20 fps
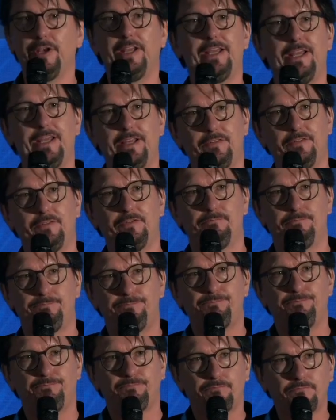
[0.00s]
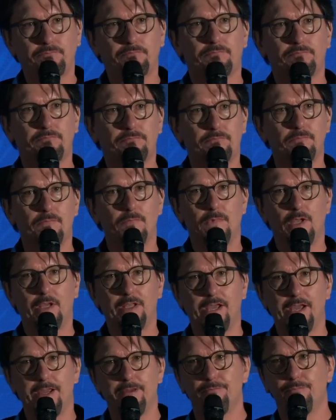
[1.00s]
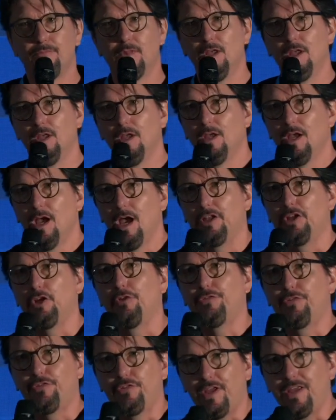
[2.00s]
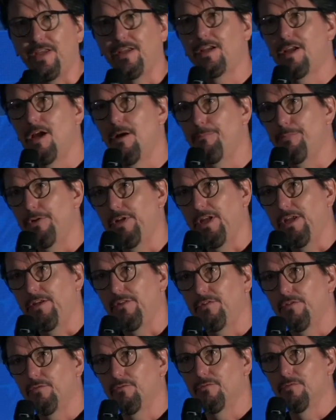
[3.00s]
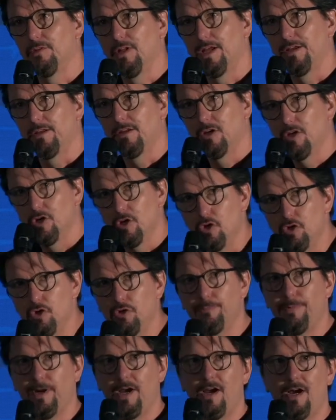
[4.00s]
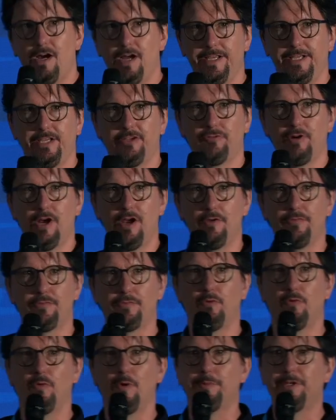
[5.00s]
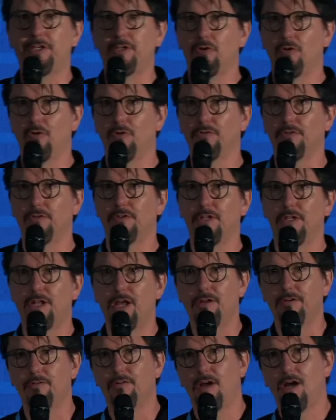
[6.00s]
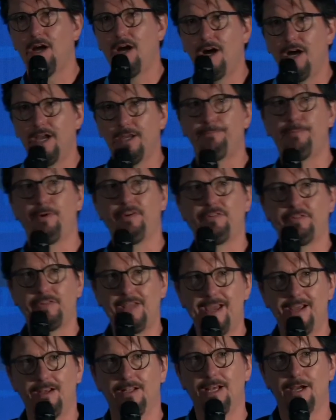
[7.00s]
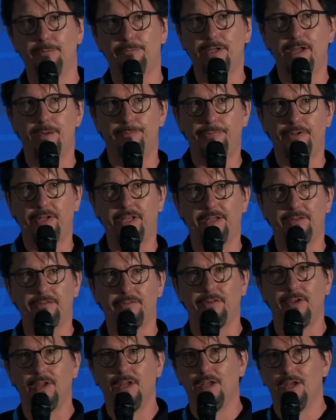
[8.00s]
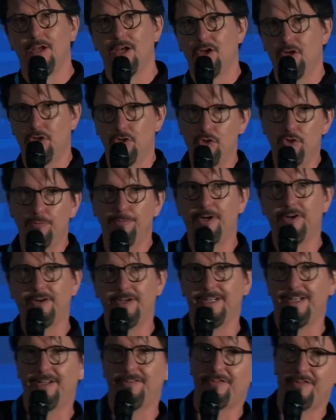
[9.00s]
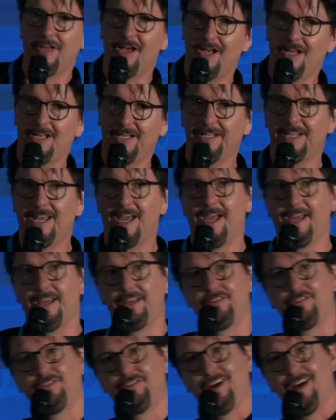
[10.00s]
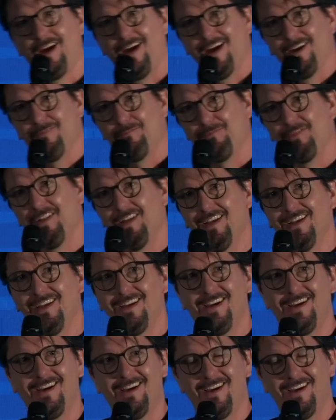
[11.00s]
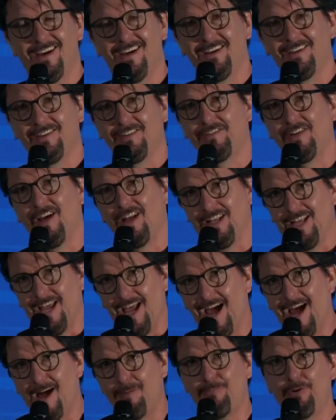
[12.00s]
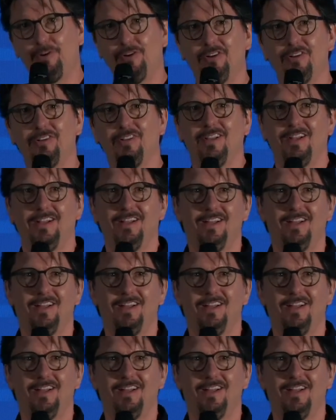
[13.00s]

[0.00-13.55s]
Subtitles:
years. Okay? And you've seen companies like uber high growth, or what we call, hyper scale up companies. Uber in its early days, certainly Apple,